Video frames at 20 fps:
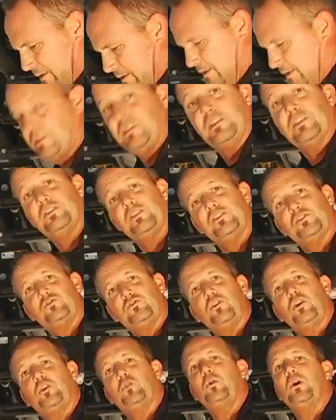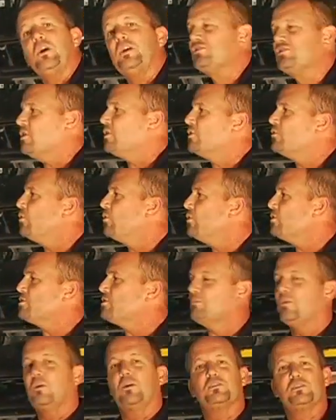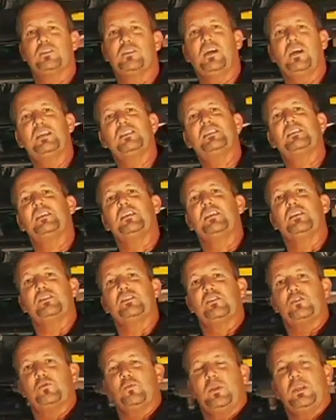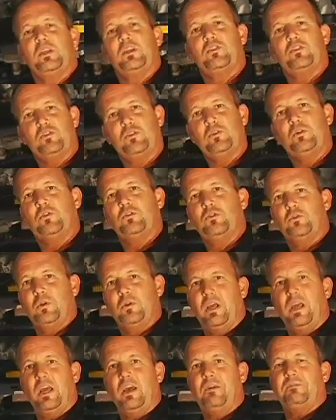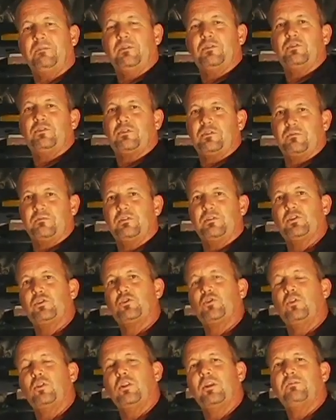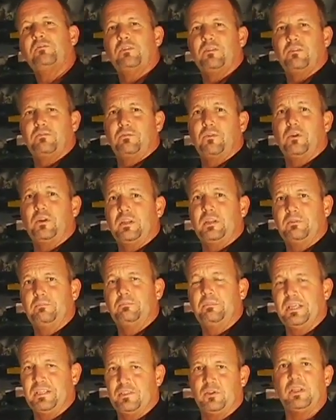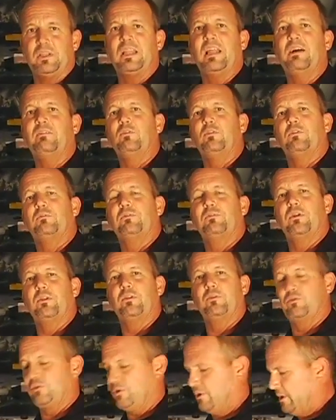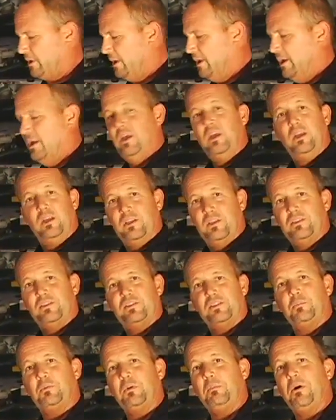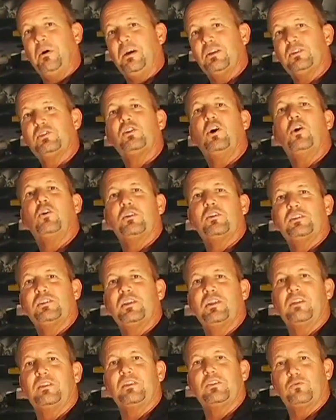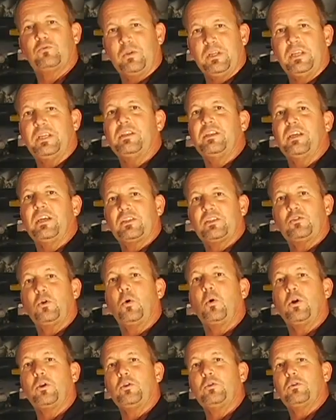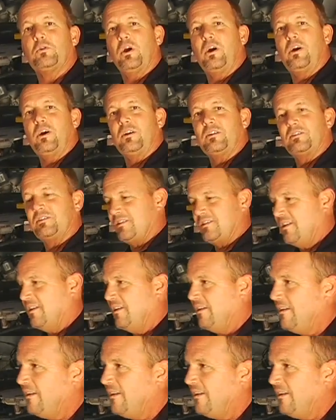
Now, since this truck rides on torsion bars, the nice thing is we can get 2 to 2.5 inches of additional lift in the front and basically level the front of the truck simply by installing a set of these re-indexed ORU cogs.